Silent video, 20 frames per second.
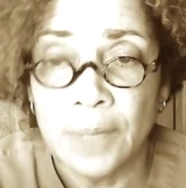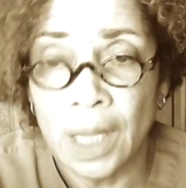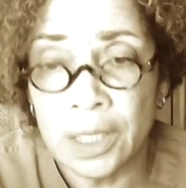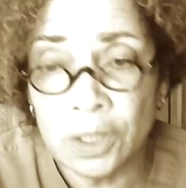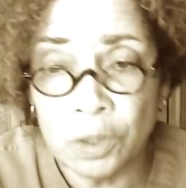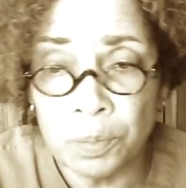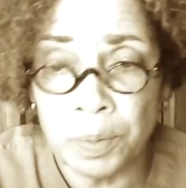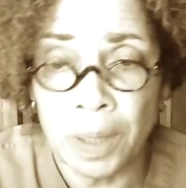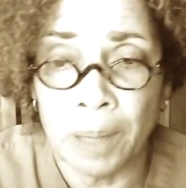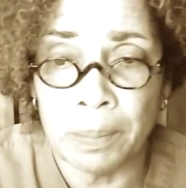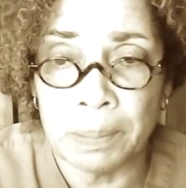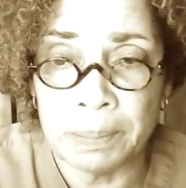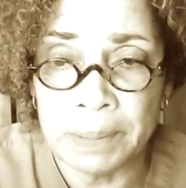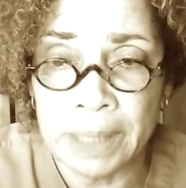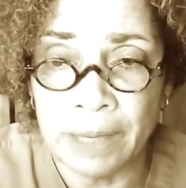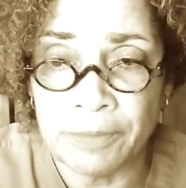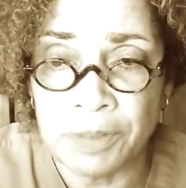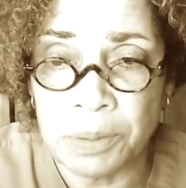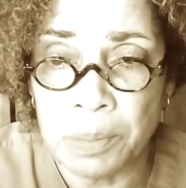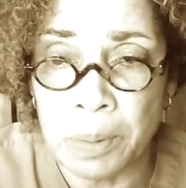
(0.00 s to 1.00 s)
you probably
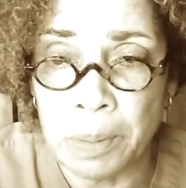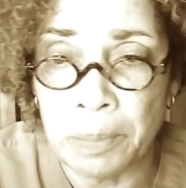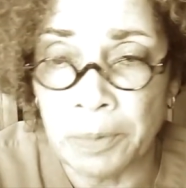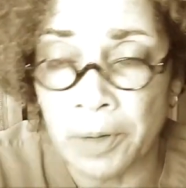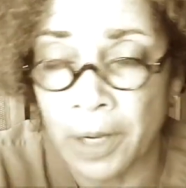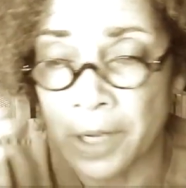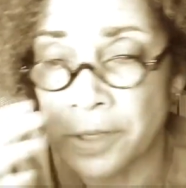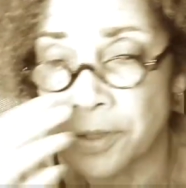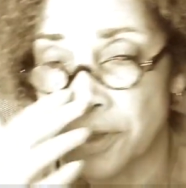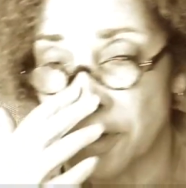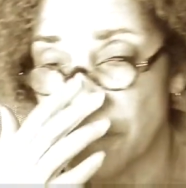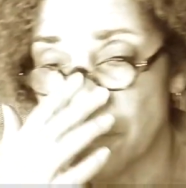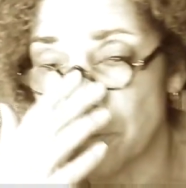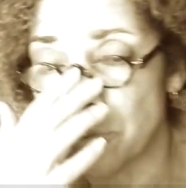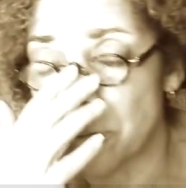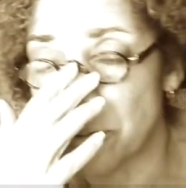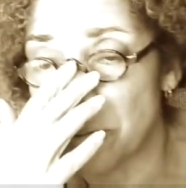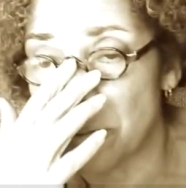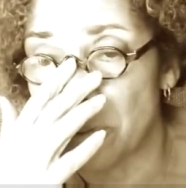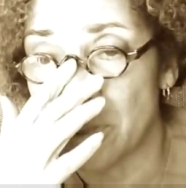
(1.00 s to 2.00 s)
have to memorize
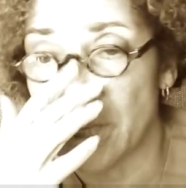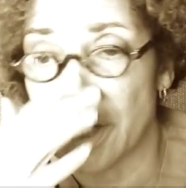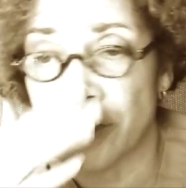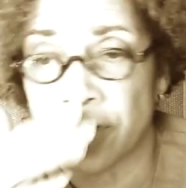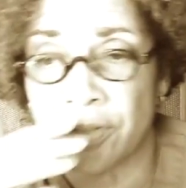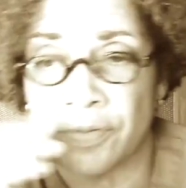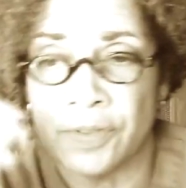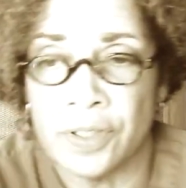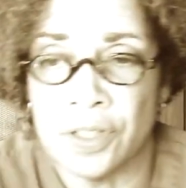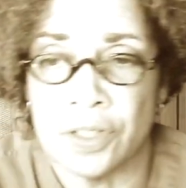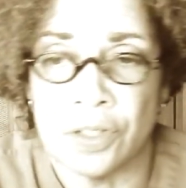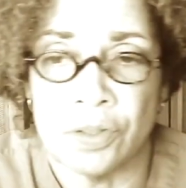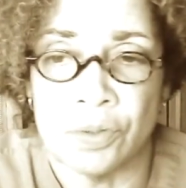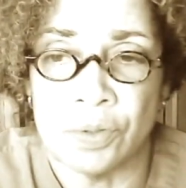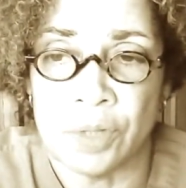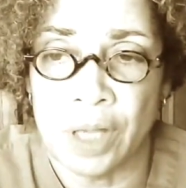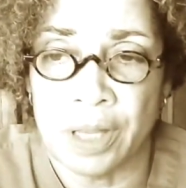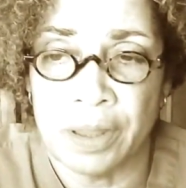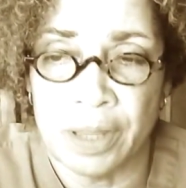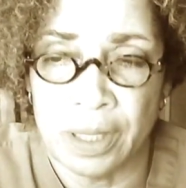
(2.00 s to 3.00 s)
those layers of tissues.
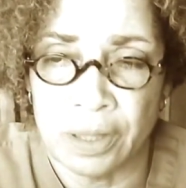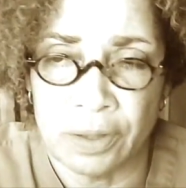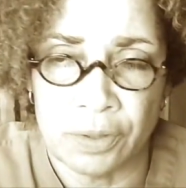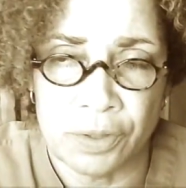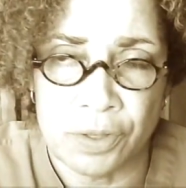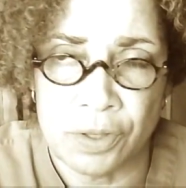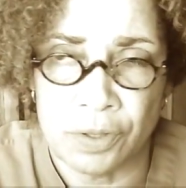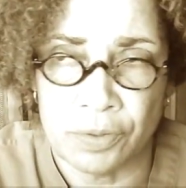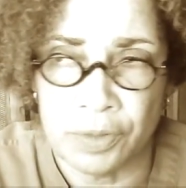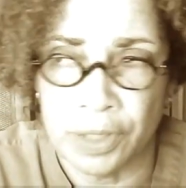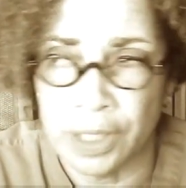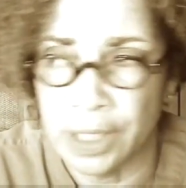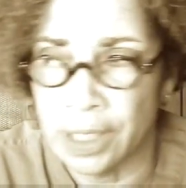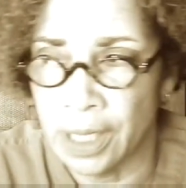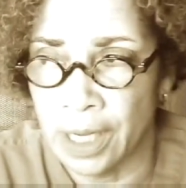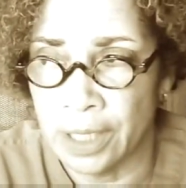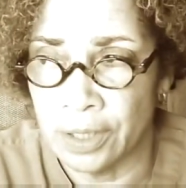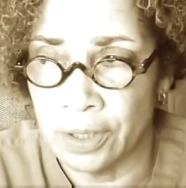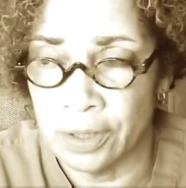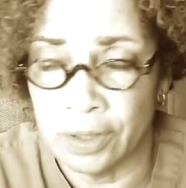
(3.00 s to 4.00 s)
I think there's 3.
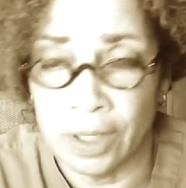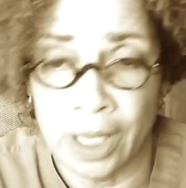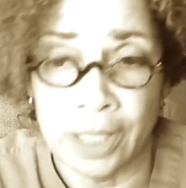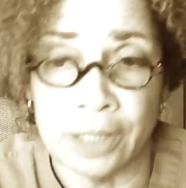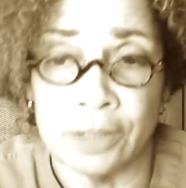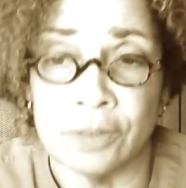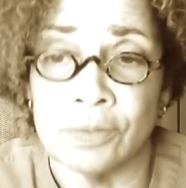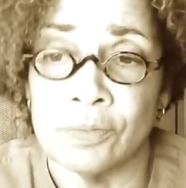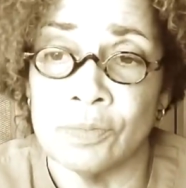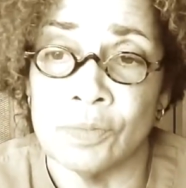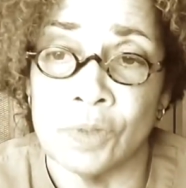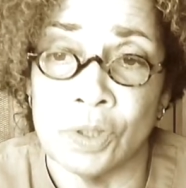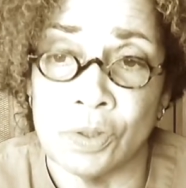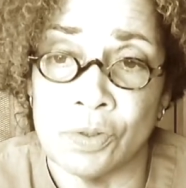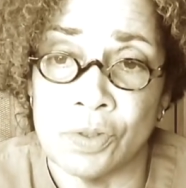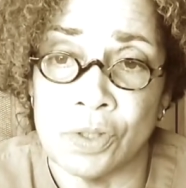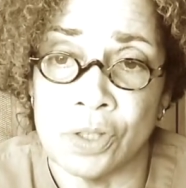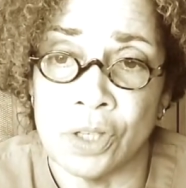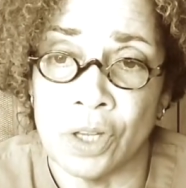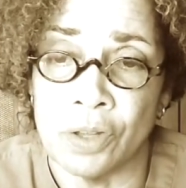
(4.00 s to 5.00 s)
I
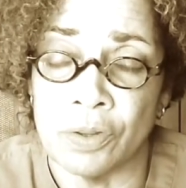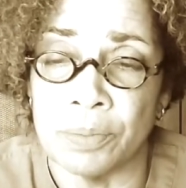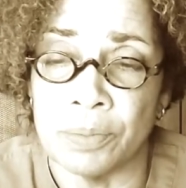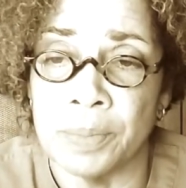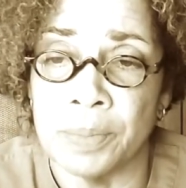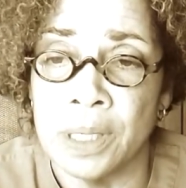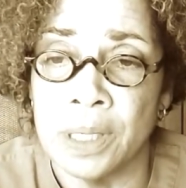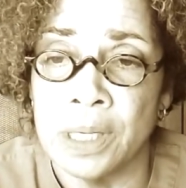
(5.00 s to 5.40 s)
used to know them.